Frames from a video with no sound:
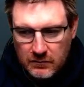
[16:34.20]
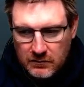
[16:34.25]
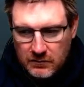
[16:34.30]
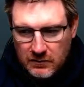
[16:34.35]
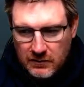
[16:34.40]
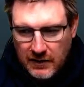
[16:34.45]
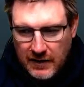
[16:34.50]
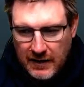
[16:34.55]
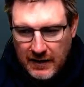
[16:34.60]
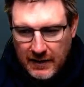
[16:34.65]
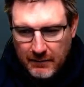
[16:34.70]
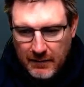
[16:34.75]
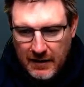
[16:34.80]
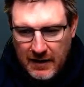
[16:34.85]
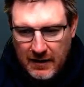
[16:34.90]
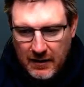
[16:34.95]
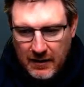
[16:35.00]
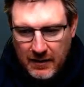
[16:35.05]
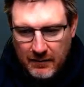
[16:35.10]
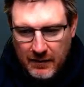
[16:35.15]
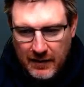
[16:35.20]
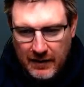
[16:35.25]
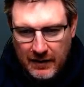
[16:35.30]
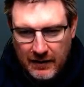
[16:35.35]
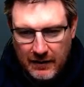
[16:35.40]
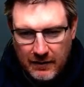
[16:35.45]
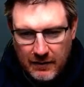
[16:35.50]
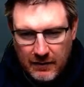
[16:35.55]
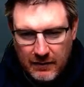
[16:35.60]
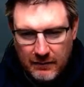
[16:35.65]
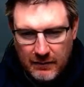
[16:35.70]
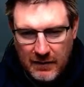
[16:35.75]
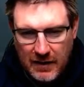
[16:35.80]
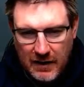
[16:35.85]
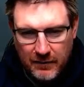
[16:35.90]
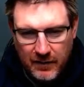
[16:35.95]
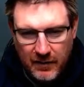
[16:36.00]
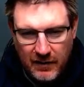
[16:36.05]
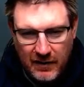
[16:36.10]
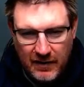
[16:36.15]
yeah, maybe
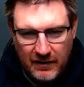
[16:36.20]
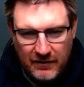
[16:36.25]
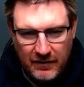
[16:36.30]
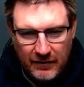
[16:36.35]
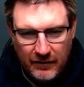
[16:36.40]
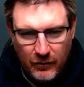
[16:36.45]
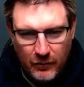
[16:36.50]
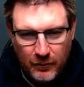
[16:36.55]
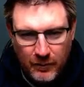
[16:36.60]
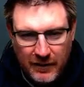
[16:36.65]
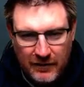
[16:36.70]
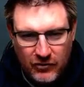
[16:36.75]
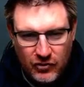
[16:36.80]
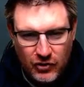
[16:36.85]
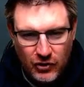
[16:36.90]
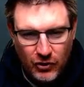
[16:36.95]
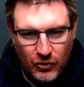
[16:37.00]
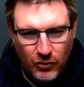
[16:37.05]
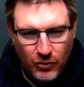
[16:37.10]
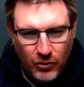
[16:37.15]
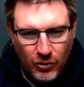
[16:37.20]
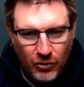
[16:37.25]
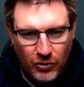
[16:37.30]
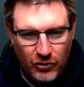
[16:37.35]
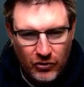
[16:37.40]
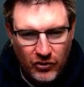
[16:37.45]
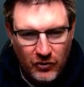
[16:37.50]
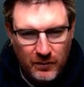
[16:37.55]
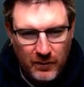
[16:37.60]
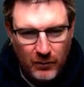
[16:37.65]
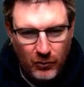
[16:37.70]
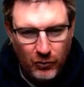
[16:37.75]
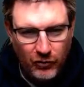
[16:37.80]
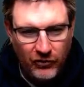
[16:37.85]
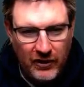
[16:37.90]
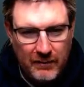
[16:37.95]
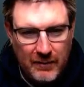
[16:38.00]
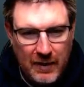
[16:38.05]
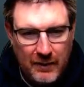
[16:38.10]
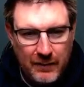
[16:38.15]
it's a little bit too cautious, but we'll
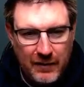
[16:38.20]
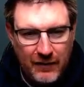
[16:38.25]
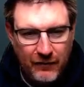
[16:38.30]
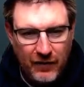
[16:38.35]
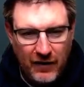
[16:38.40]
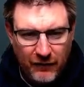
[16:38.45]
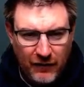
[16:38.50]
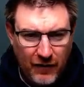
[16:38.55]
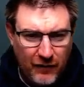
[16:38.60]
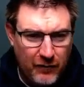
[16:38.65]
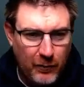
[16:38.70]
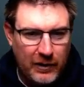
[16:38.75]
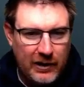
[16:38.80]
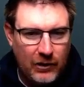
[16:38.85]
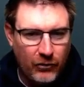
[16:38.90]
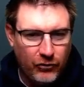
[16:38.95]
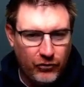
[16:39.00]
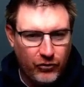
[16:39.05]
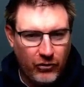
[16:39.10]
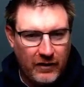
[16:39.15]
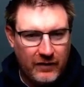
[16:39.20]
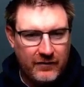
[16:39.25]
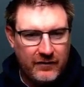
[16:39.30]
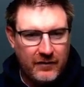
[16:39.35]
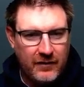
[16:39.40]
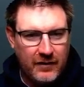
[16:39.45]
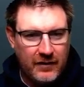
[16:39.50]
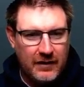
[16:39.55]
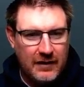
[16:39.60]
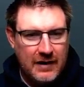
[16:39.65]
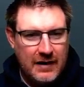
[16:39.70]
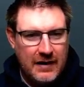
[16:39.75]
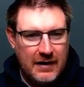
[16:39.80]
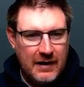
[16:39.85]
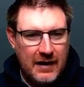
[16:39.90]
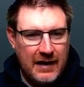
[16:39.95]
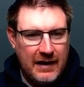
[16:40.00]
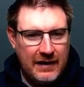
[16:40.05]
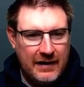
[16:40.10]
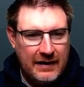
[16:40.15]
see. Maybe if everybody else tries to
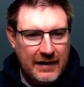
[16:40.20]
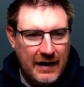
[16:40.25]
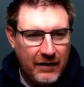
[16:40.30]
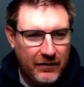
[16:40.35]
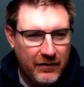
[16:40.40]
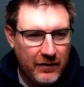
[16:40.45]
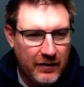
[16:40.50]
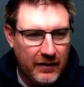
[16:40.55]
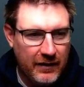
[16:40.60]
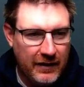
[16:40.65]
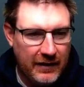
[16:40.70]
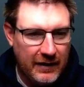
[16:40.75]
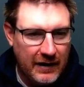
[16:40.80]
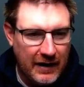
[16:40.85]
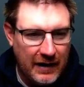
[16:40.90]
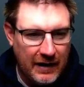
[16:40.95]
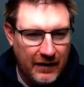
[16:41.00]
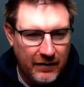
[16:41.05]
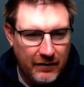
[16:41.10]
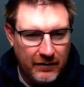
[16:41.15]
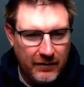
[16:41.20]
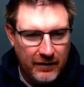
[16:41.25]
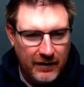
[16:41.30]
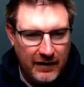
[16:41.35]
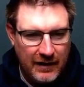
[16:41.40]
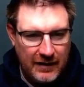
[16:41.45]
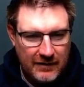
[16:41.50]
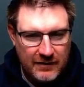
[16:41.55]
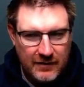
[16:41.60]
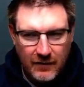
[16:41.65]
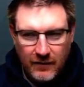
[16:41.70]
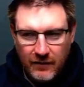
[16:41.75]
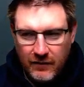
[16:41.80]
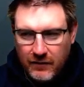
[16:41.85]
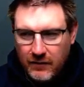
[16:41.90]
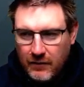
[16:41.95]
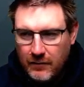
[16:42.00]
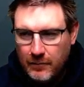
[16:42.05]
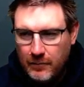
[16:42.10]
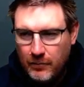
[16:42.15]
eke out the
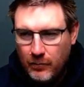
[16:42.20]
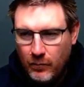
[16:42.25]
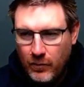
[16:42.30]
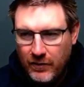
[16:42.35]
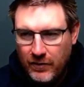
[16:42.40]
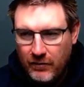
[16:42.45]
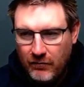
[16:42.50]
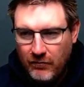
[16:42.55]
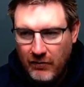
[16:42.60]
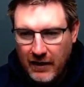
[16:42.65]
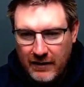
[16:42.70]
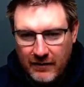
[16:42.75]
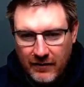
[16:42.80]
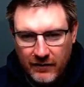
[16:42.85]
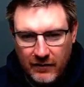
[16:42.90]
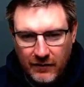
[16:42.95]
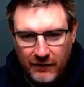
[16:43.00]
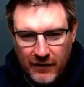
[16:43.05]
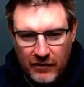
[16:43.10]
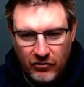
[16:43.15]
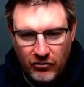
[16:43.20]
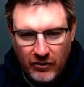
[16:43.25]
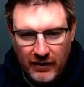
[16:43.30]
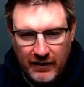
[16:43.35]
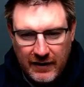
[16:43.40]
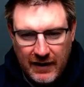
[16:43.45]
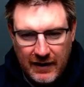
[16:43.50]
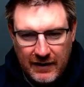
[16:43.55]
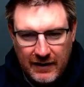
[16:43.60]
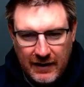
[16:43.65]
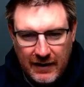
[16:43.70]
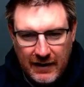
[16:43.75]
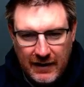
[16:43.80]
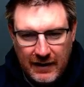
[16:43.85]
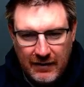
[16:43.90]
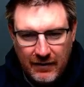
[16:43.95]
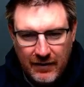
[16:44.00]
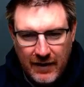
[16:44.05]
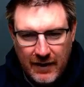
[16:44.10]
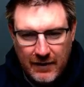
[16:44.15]
inters when the rain does eventually get
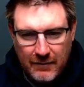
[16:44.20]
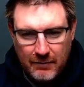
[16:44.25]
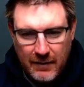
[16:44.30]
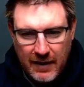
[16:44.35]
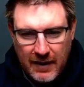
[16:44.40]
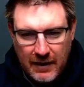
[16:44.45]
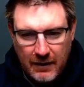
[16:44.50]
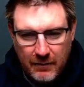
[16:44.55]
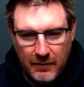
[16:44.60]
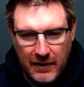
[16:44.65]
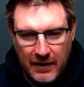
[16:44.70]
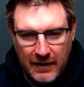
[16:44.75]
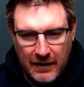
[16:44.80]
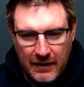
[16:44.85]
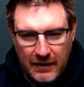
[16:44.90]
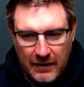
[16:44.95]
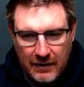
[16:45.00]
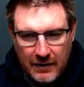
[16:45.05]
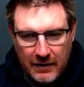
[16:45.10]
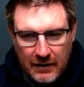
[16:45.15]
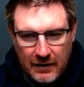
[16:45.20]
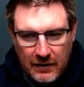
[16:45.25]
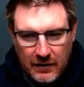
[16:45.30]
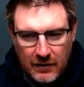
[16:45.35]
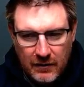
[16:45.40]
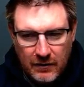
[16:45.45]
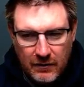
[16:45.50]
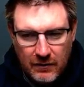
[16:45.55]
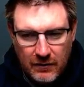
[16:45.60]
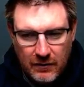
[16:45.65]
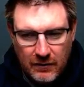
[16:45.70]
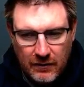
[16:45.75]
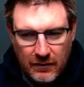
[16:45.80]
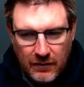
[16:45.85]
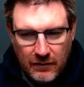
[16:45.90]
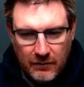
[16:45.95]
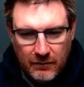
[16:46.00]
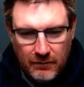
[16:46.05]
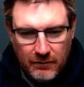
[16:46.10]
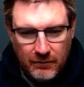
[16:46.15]
here, then maybe
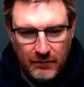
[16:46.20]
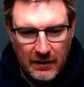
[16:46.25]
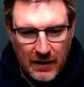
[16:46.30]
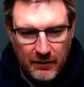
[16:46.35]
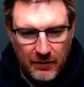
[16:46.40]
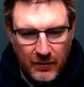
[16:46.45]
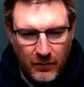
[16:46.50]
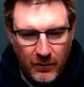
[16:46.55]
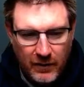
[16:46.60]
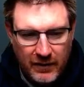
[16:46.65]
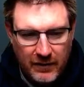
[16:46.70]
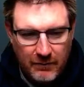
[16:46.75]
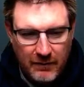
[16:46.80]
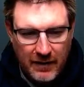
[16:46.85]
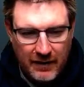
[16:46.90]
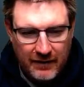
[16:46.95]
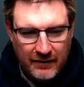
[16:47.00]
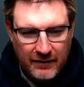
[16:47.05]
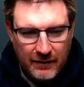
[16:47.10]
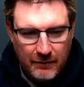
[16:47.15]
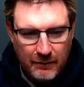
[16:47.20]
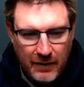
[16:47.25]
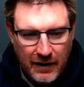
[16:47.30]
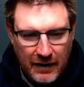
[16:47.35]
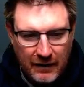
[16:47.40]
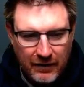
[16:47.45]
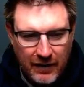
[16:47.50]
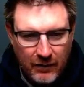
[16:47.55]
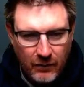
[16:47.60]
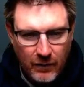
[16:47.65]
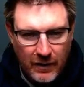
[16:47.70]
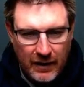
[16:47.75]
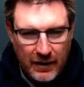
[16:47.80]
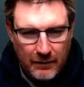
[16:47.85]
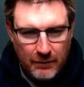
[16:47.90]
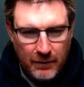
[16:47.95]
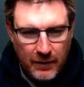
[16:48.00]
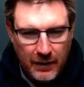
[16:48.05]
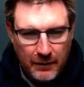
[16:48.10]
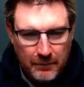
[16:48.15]
we can make some back that way,
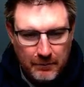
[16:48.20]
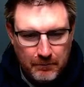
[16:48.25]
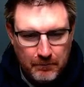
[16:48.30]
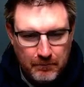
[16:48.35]
but